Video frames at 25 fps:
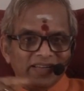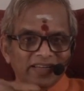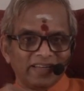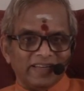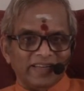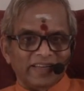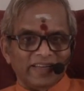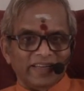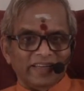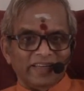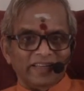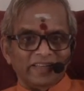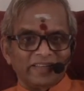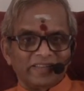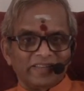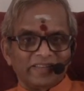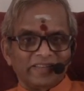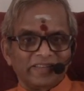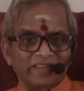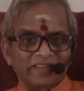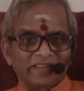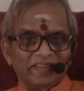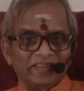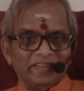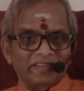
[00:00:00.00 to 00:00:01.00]
is
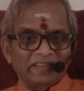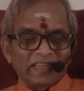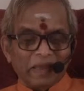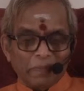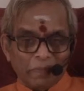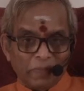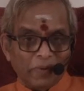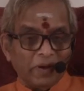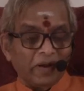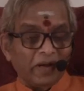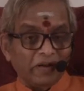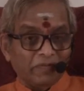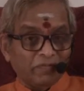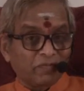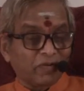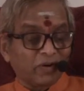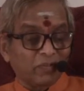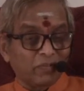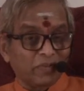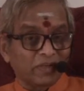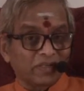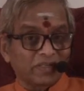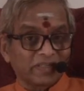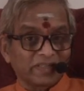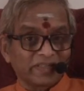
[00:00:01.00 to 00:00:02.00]
separate from
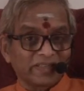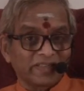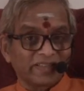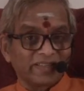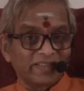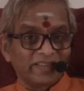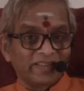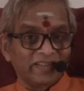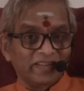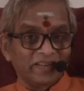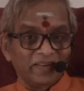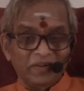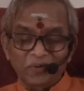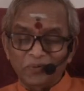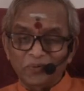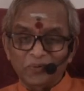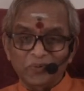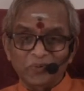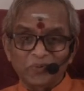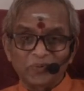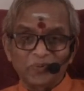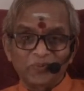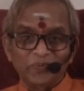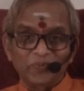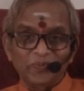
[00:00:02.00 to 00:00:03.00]
us? No.
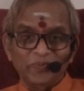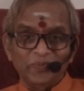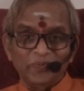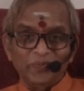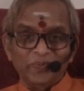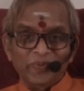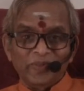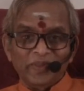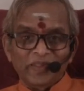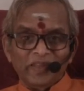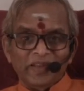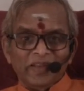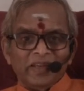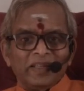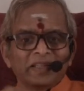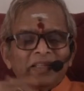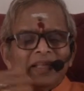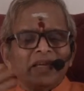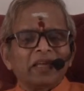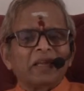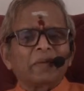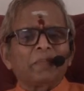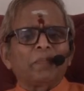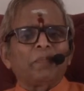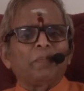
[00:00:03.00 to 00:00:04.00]
They
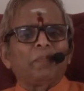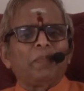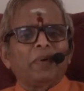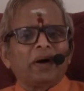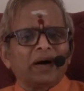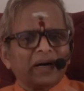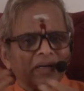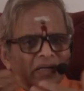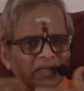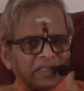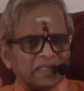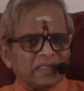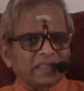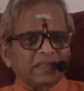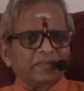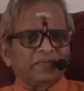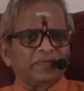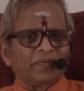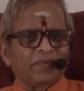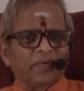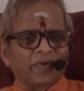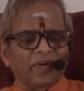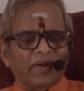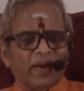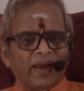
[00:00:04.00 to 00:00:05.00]
are a part of
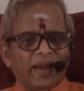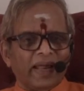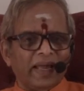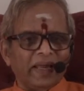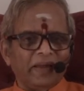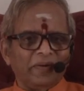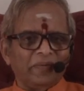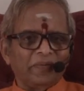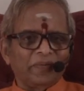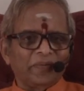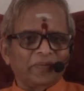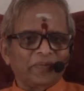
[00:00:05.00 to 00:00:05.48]
our life.